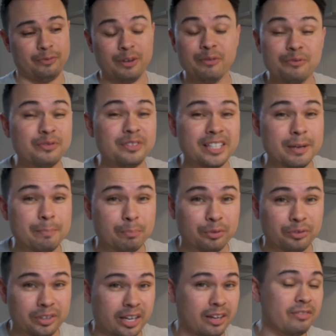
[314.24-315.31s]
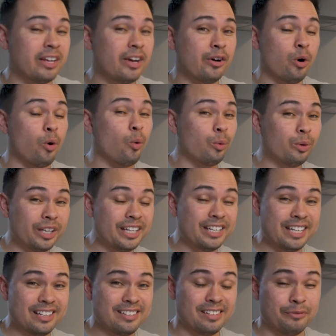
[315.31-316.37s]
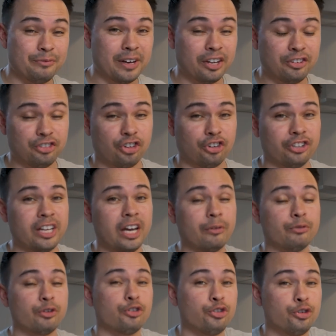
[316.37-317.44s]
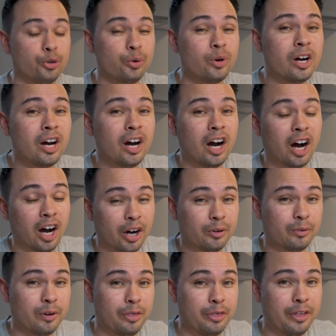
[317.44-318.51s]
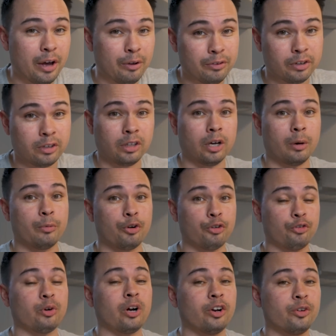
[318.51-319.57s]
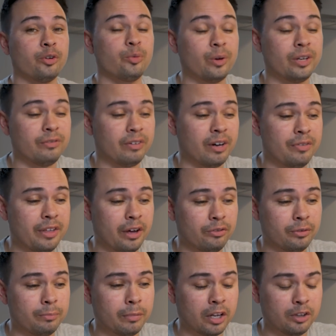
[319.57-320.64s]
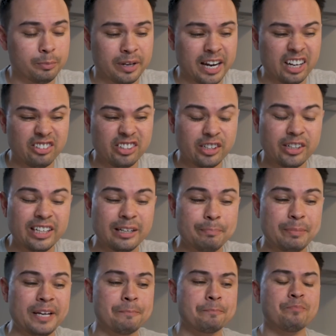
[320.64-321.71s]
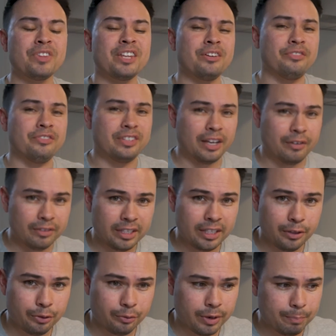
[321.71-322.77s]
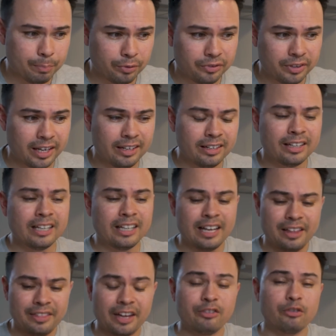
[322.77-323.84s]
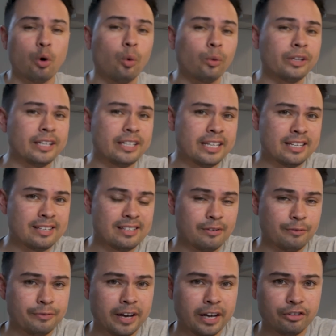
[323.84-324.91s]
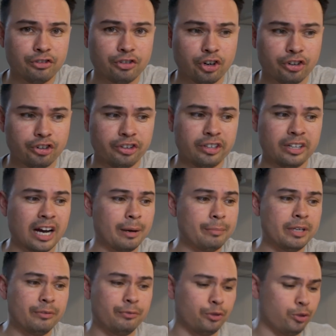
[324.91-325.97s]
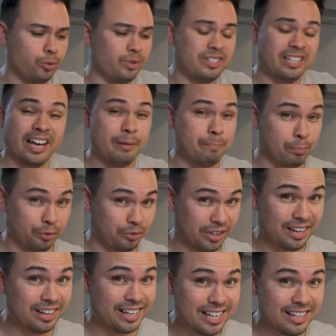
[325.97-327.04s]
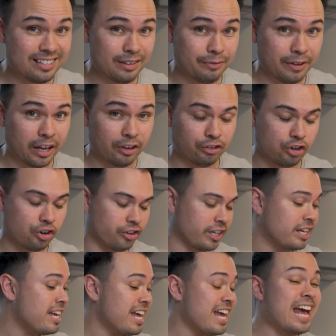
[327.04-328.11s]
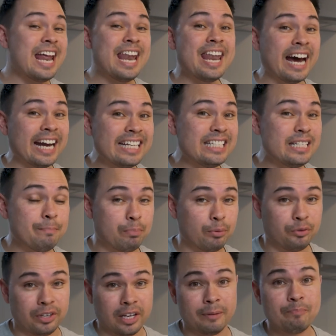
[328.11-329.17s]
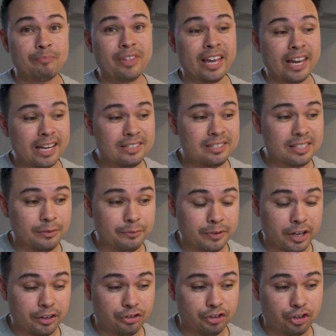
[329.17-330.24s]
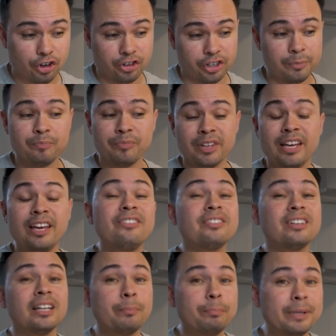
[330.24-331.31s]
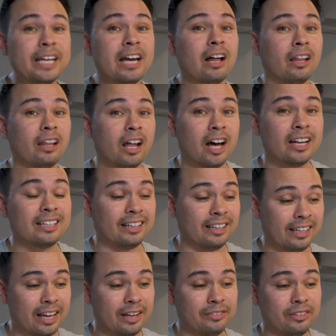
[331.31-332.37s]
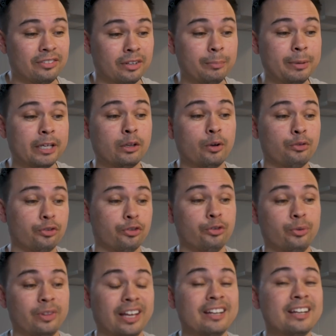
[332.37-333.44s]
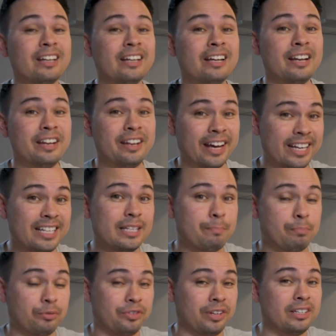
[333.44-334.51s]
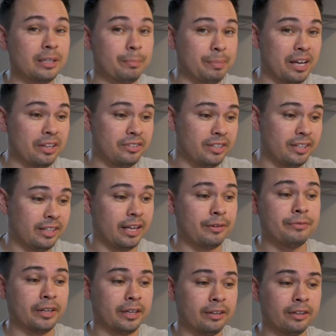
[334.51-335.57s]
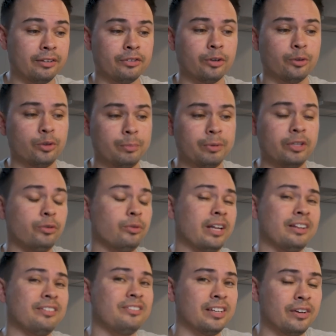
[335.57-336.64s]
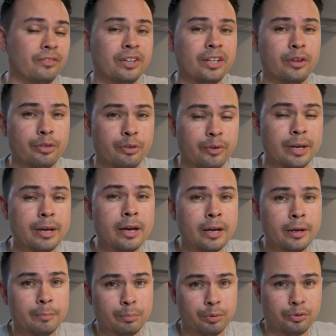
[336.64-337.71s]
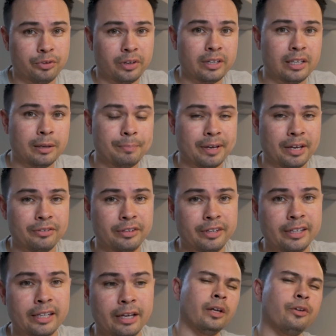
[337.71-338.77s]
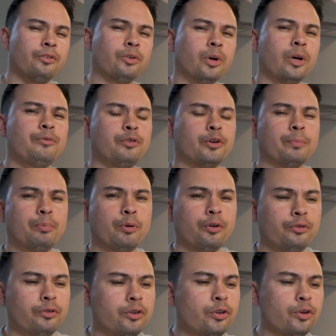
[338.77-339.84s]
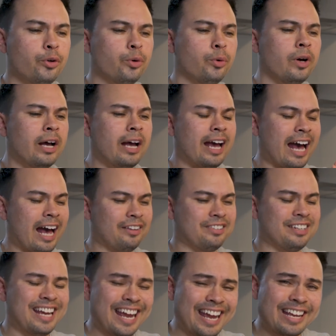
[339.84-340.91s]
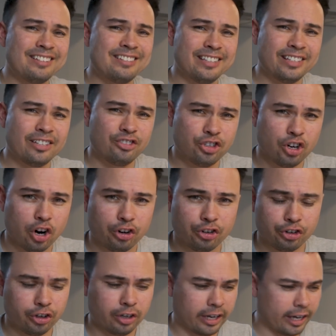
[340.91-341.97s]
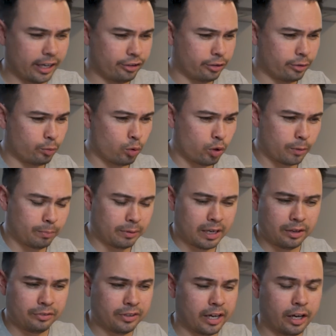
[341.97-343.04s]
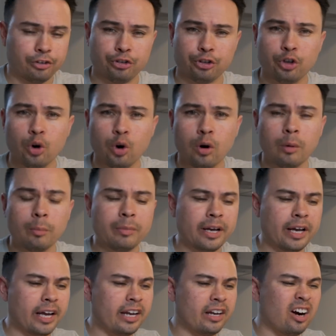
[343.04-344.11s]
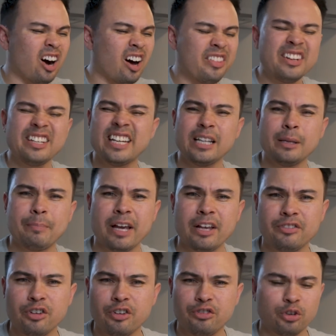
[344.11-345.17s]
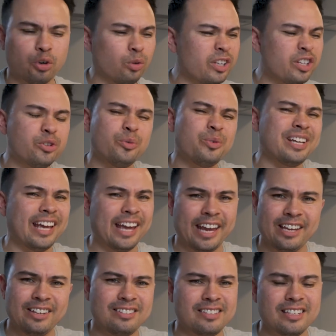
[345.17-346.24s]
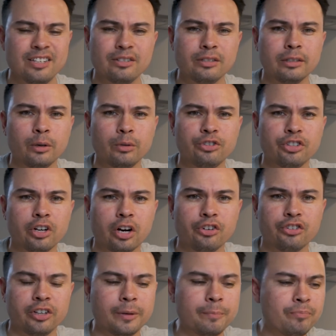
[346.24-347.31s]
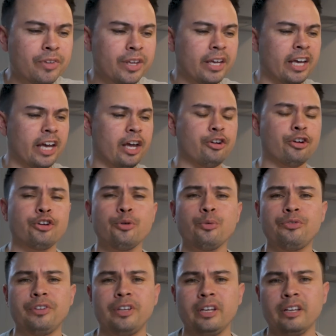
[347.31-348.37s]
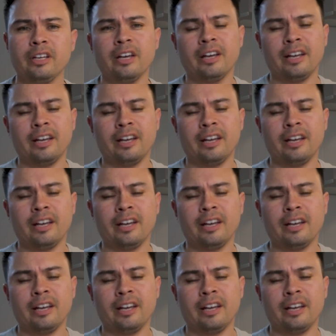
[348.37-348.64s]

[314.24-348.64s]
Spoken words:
50% only DC fast charging after 200,000 kilometers or 125,000 miles, but actually it being 73%, and that is only DC fast charging. I mean, if you do 10% DC fast charging and 90% AC fast charging, it's gonna be a lot less. It's gonna be closer to that 90% capacity left than it is going to be to that 73% capacity left. So if you're a person who has an AC charger at your workplace, at your home, and on a daily basis, you're only doing AC slow charging, and you're using